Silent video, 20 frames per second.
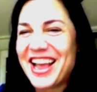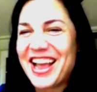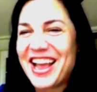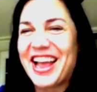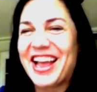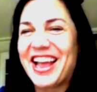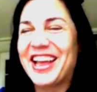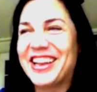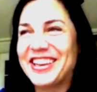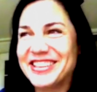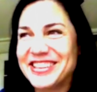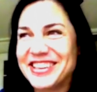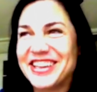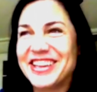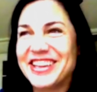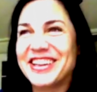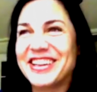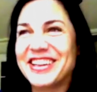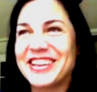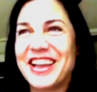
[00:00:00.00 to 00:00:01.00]

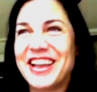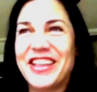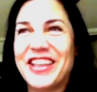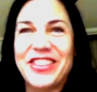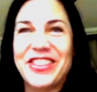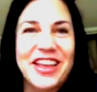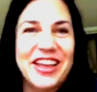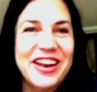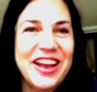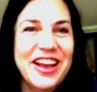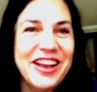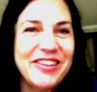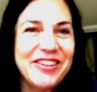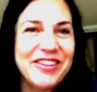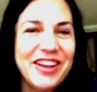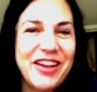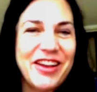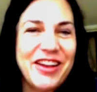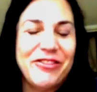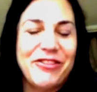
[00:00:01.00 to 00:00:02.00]
and then I
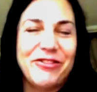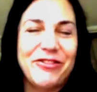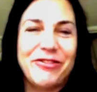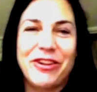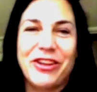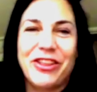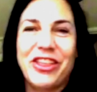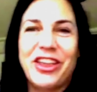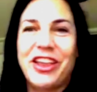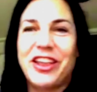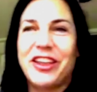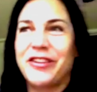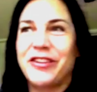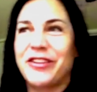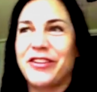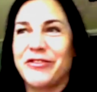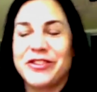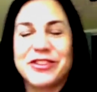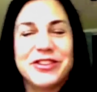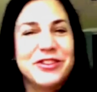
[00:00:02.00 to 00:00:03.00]
really
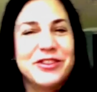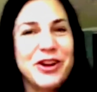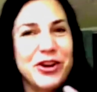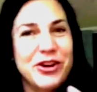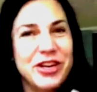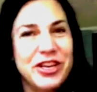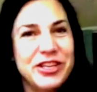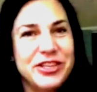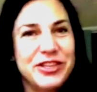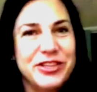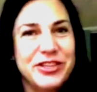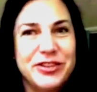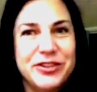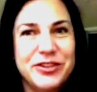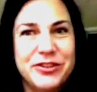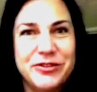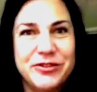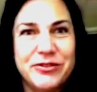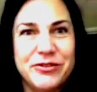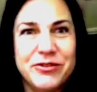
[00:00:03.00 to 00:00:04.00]
started
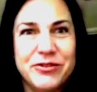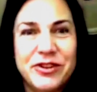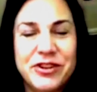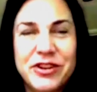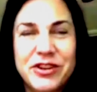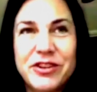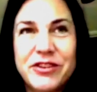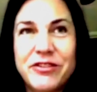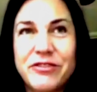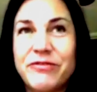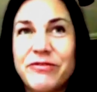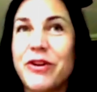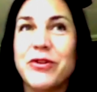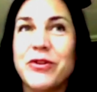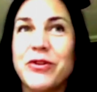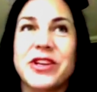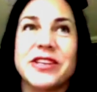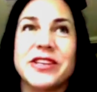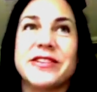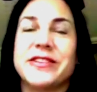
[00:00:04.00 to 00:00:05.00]
to
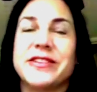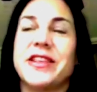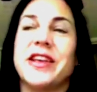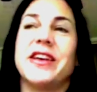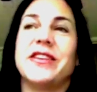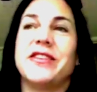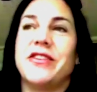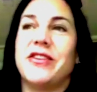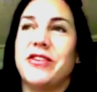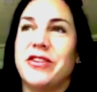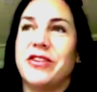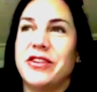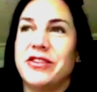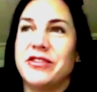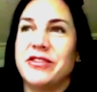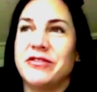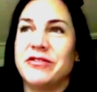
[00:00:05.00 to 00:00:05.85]
focus then on,